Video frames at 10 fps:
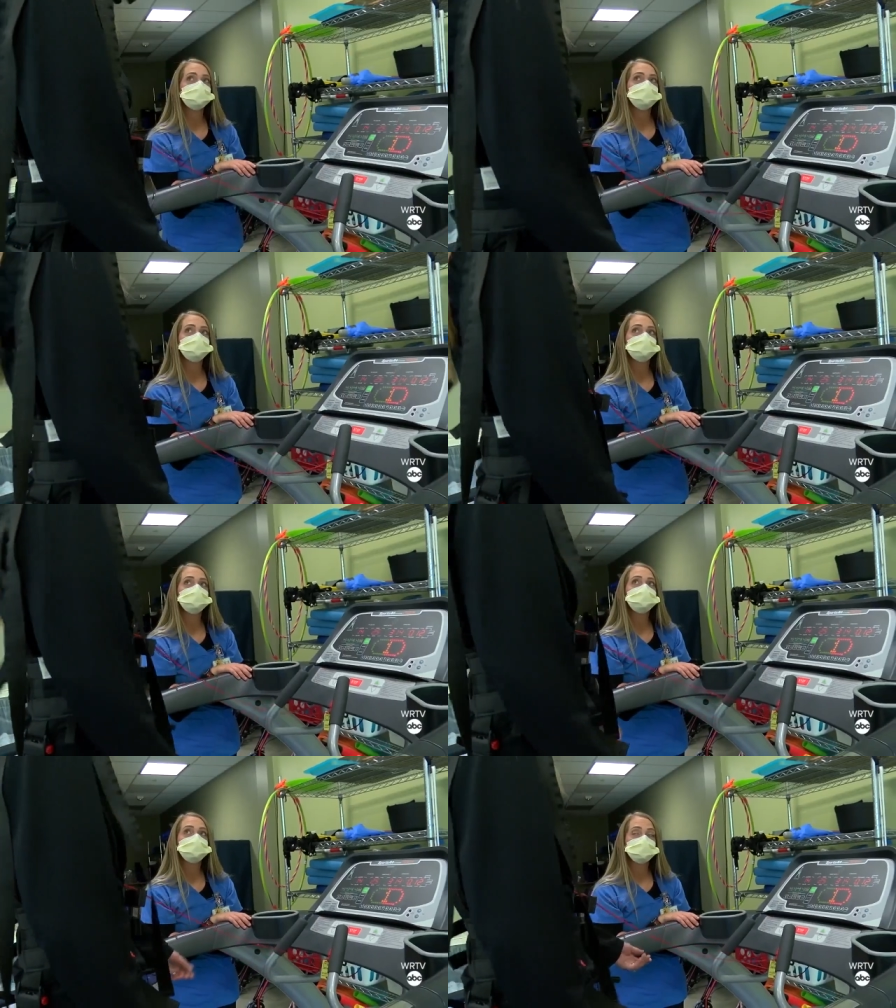IU Health
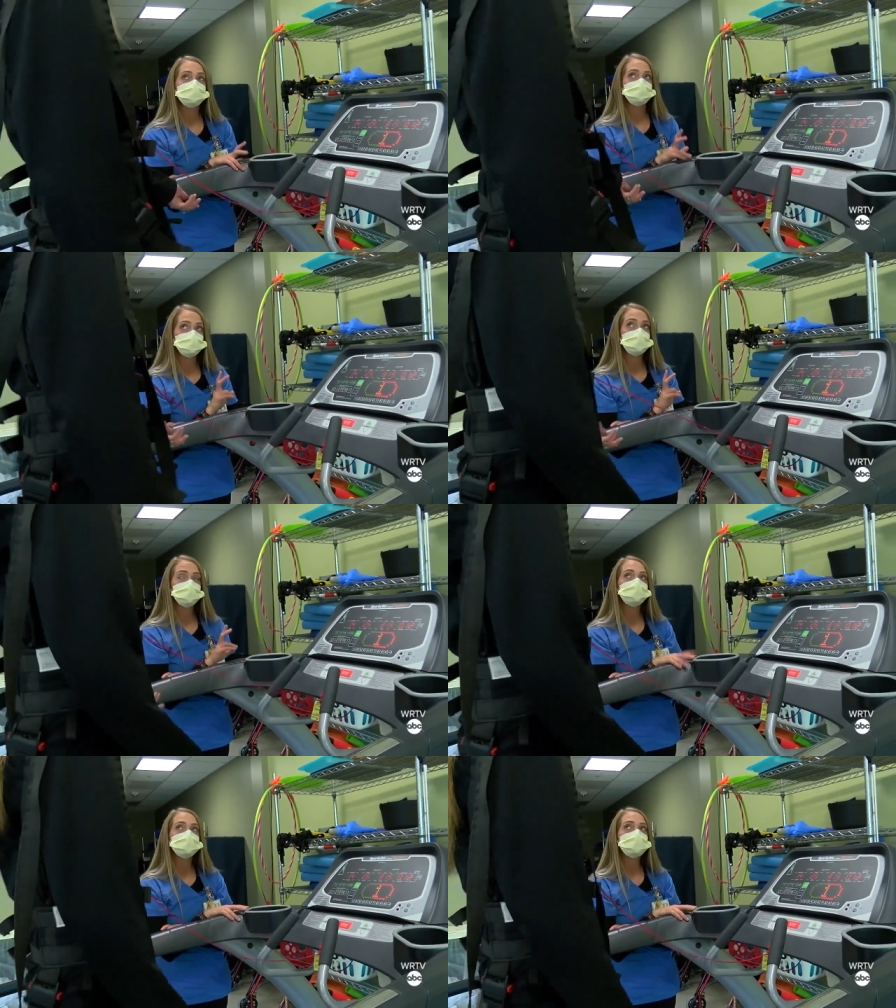physical
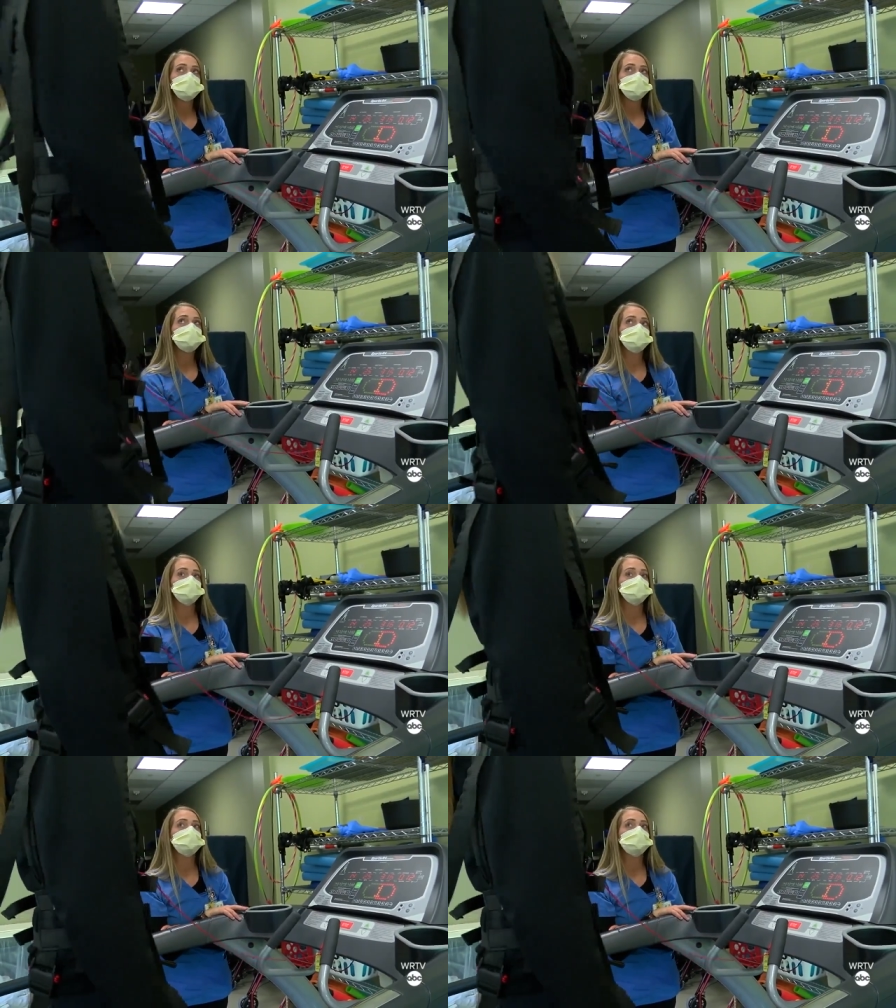therapist Rachel Han